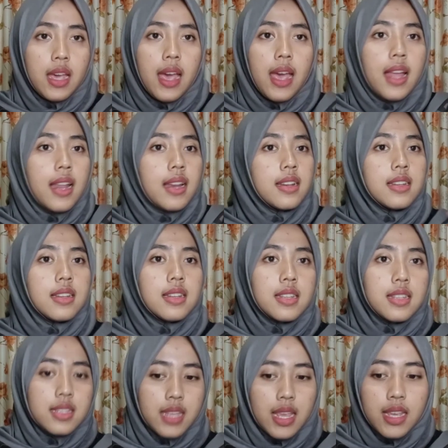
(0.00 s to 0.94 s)

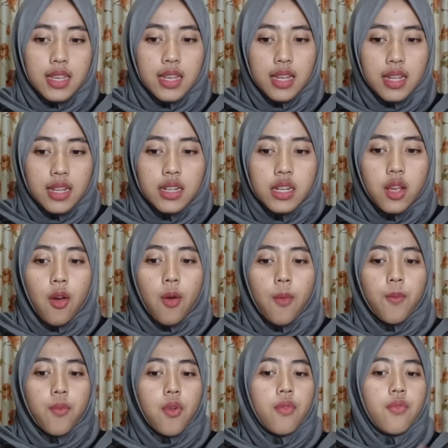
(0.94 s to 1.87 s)
And second,
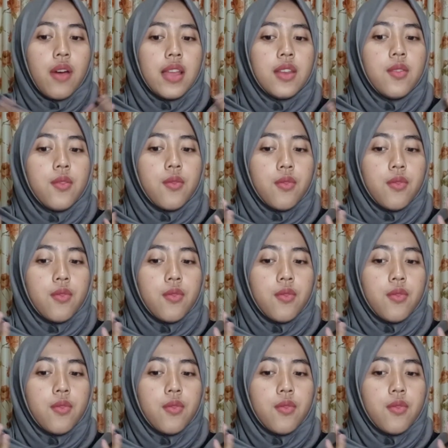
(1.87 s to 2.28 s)
provide